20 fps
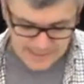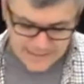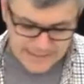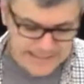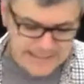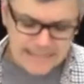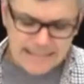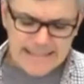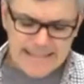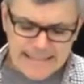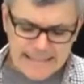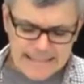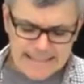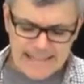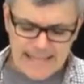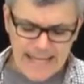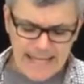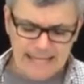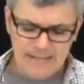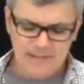In
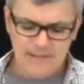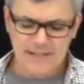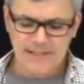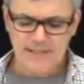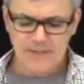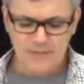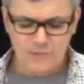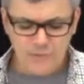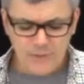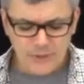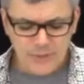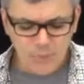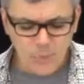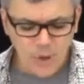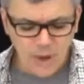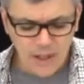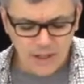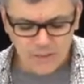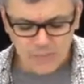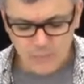Ecclesiastes three
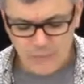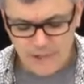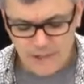one,